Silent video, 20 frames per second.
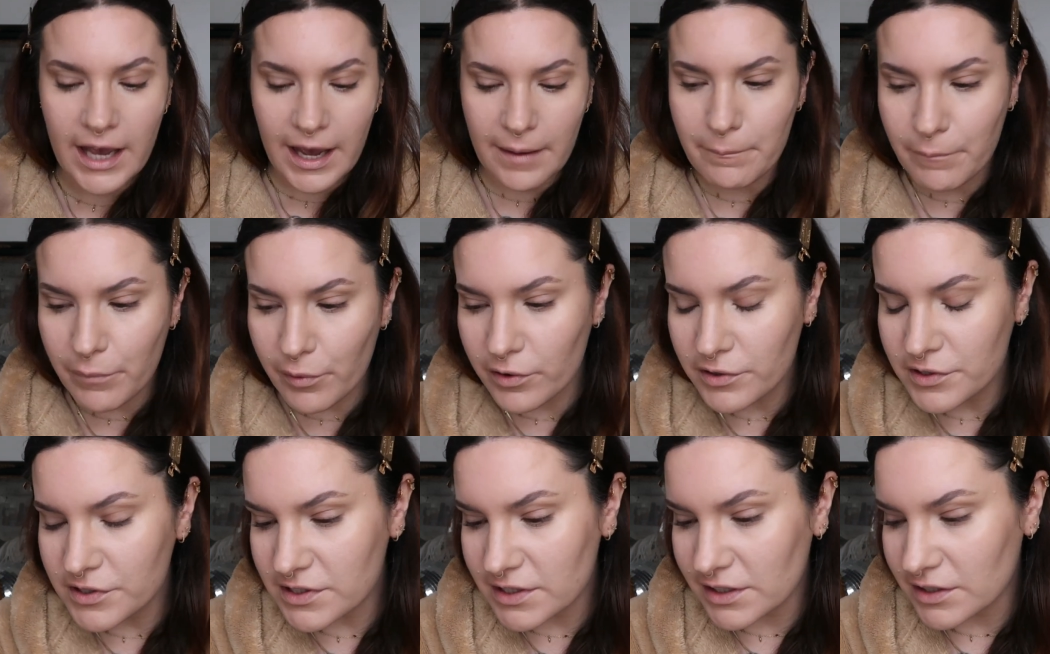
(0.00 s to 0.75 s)
And
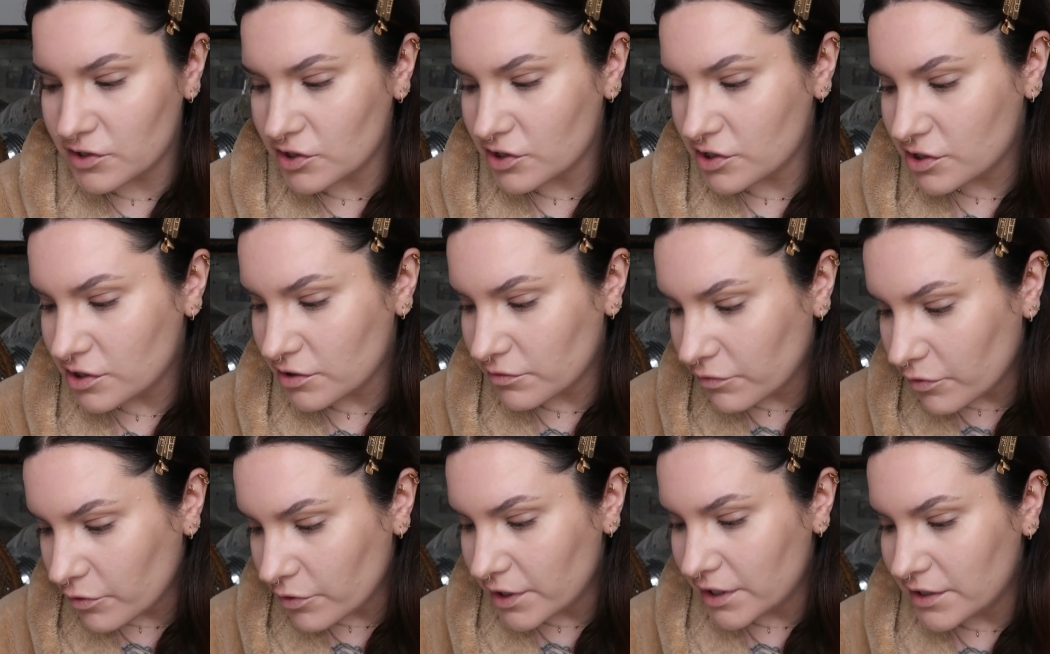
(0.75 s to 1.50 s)
bronzer just
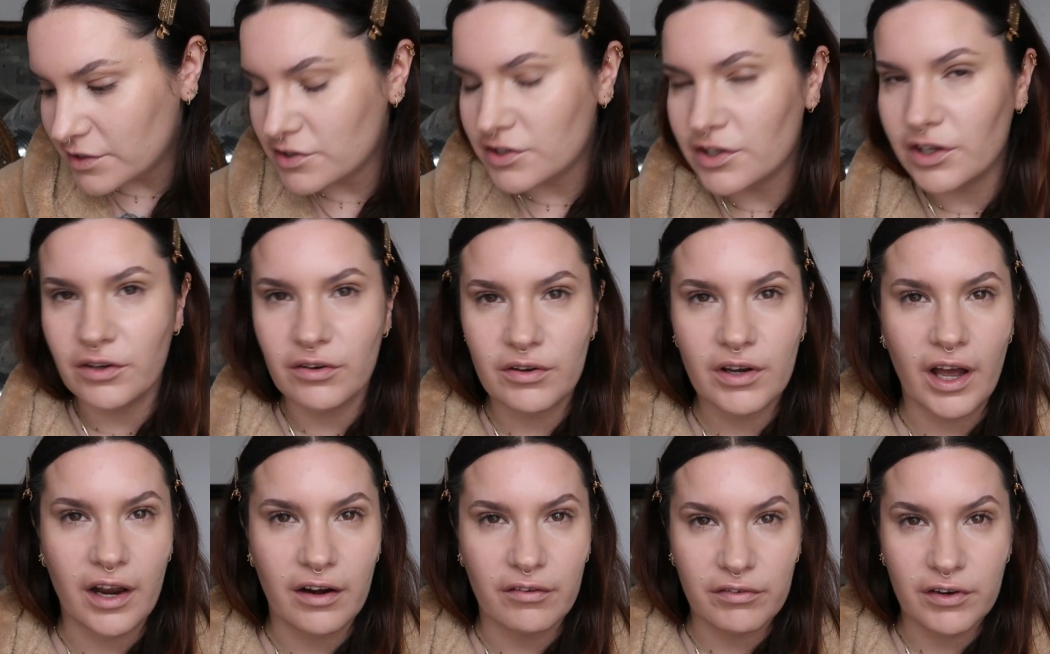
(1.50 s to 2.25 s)
avoids you
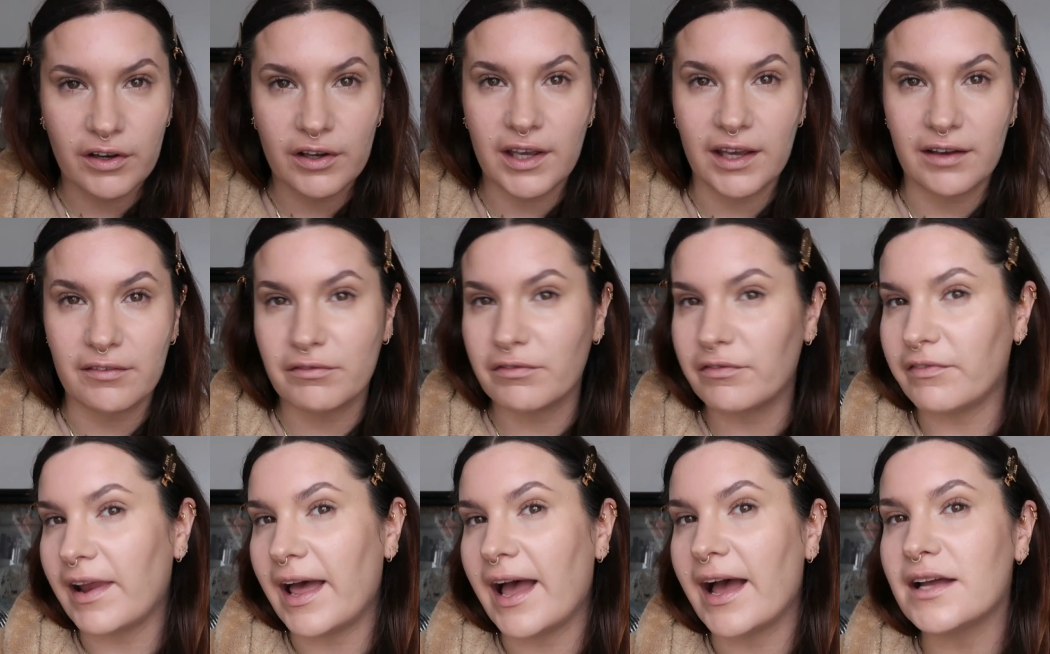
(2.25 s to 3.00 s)
kind of looking
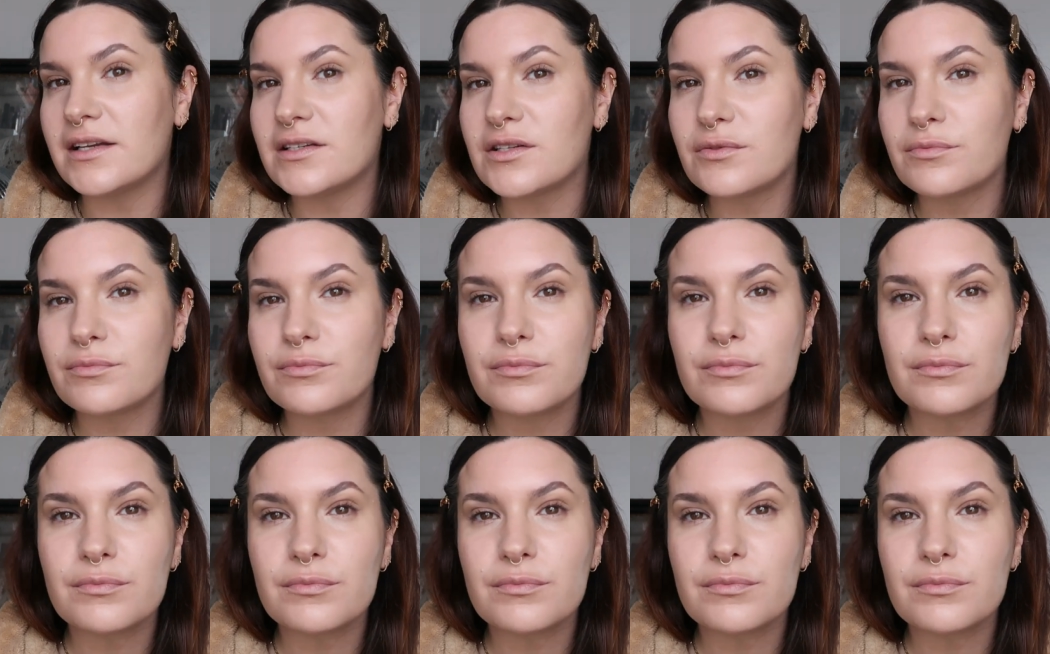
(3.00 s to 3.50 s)
flat.